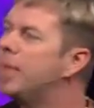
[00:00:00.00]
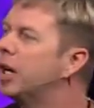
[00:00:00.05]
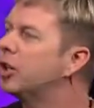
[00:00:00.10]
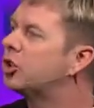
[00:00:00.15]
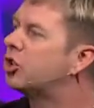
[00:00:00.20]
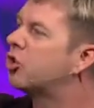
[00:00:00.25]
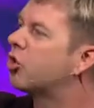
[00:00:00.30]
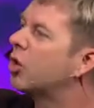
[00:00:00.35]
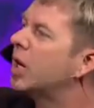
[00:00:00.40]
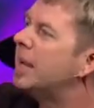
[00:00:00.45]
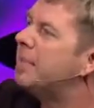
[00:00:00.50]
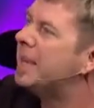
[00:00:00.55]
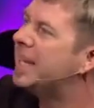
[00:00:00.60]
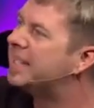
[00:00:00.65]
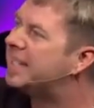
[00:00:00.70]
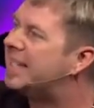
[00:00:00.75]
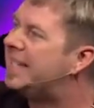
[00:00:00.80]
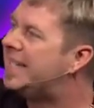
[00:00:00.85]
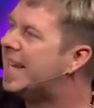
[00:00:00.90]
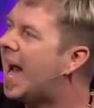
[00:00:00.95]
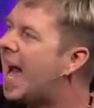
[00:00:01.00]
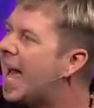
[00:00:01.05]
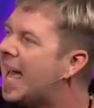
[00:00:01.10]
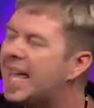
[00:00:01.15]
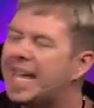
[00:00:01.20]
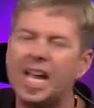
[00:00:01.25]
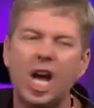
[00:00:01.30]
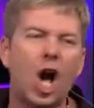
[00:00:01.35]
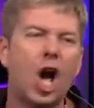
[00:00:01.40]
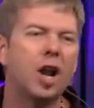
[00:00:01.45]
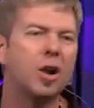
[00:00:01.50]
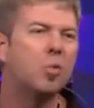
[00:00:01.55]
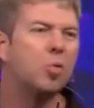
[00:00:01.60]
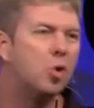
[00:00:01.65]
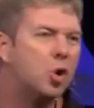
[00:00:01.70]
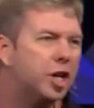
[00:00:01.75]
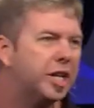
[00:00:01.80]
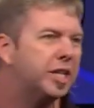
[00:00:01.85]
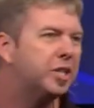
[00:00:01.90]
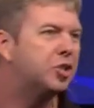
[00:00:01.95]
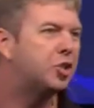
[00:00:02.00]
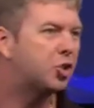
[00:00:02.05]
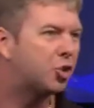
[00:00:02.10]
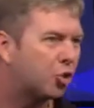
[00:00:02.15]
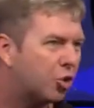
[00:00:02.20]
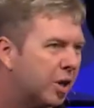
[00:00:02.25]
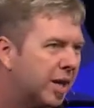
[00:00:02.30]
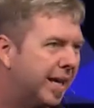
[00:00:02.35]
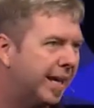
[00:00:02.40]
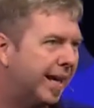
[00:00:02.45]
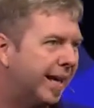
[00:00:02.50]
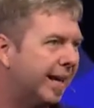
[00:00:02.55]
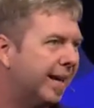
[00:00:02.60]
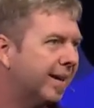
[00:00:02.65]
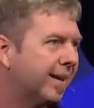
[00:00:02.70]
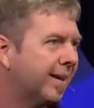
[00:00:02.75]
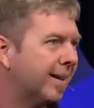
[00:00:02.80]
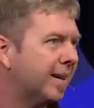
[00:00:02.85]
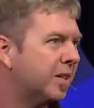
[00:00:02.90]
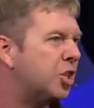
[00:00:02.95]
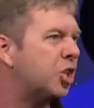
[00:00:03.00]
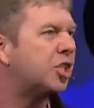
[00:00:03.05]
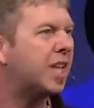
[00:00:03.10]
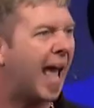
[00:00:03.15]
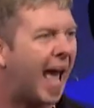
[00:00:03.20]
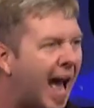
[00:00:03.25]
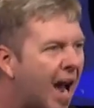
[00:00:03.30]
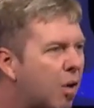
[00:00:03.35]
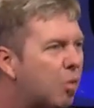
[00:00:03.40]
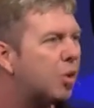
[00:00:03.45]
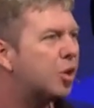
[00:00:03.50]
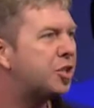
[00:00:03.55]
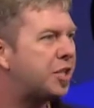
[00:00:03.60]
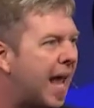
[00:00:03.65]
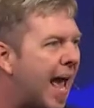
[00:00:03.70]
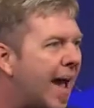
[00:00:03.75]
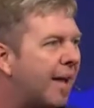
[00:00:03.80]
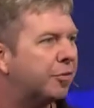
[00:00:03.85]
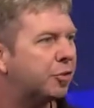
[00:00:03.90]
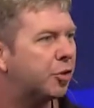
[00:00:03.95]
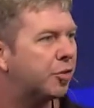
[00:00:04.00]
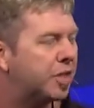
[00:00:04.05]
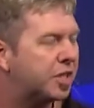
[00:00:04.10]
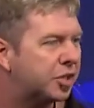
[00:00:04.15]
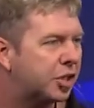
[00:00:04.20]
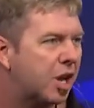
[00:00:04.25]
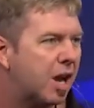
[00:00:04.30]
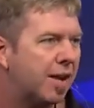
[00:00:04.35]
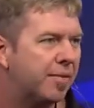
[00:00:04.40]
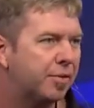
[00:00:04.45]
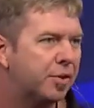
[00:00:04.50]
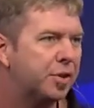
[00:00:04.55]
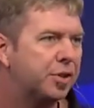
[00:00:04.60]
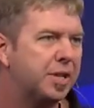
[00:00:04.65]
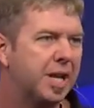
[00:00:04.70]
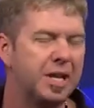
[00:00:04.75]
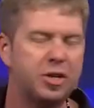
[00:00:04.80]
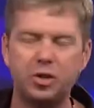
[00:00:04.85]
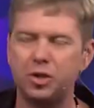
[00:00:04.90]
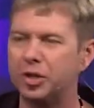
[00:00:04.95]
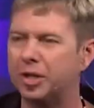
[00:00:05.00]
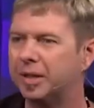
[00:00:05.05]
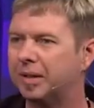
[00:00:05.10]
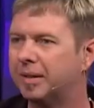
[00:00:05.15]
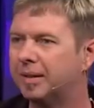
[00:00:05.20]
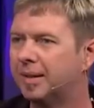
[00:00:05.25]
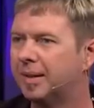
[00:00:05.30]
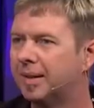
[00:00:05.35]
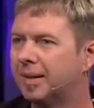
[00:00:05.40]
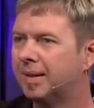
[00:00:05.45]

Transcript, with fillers: their dream is dying on a wooden tree just hours after this conversation.